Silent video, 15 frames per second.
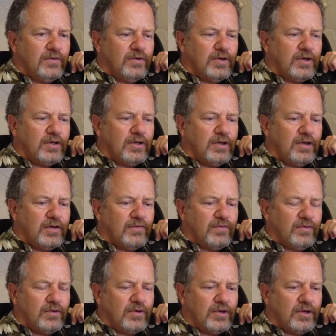4 o'clock,
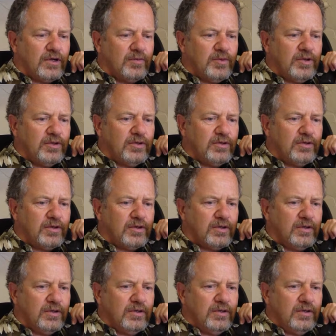4 o'clock, let me look.
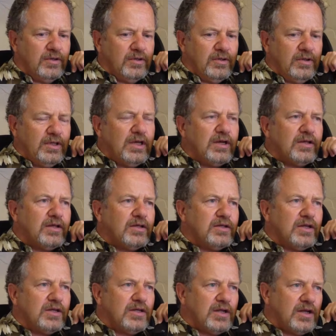Yeah,
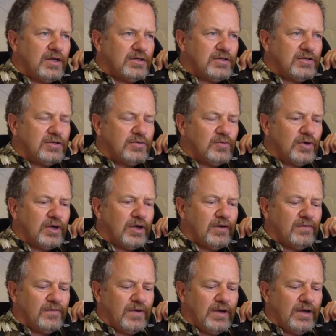that actually should work
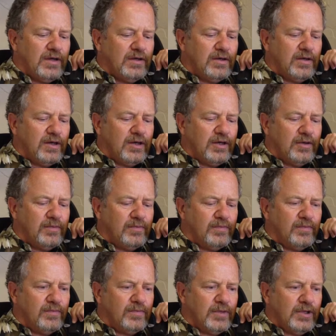out
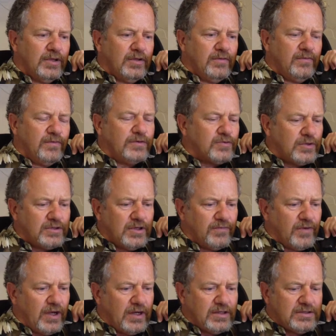fine. First question
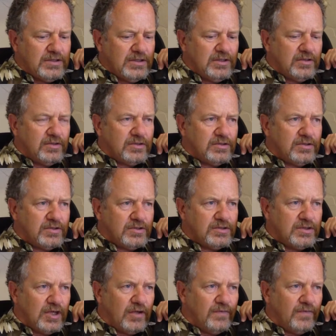I've got, I see that there's
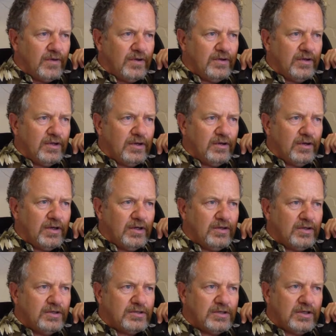yourself on there, and
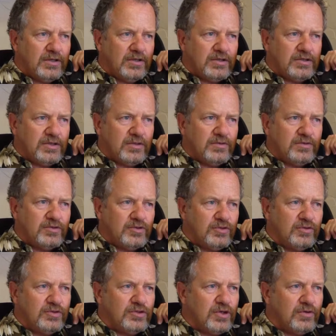there's a
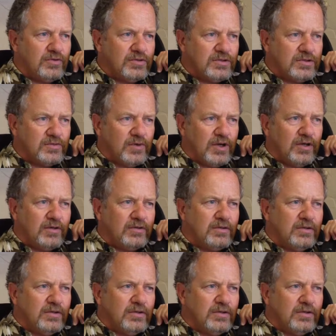June Jones as well.